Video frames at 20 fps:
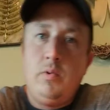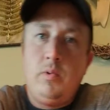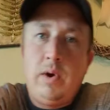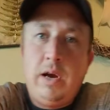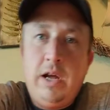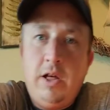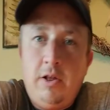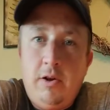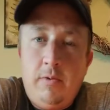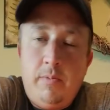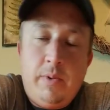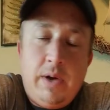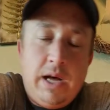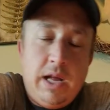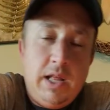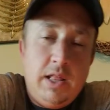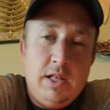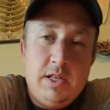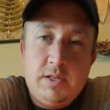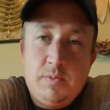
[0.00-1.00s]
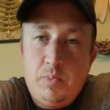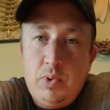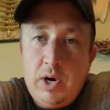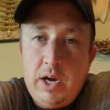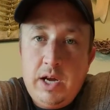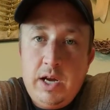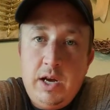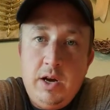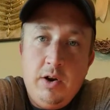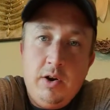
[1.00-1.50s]
Alright, hello everybody, this is
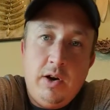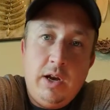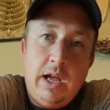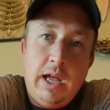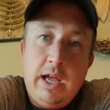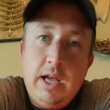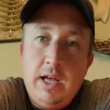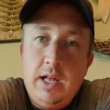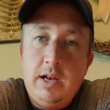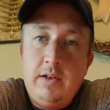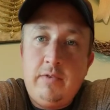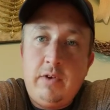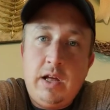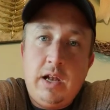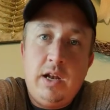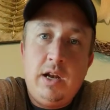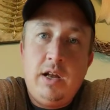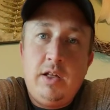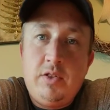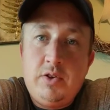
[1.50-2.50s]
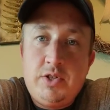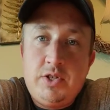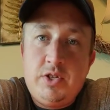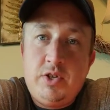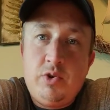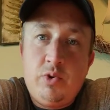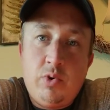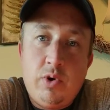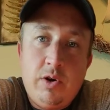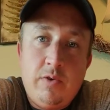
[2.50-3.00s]
Brett here, and I've got another
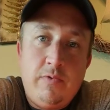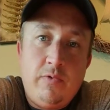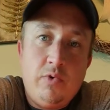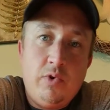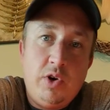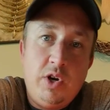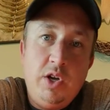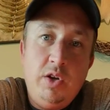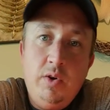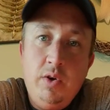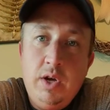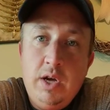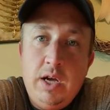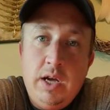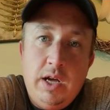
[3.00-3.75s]
tutorial for you.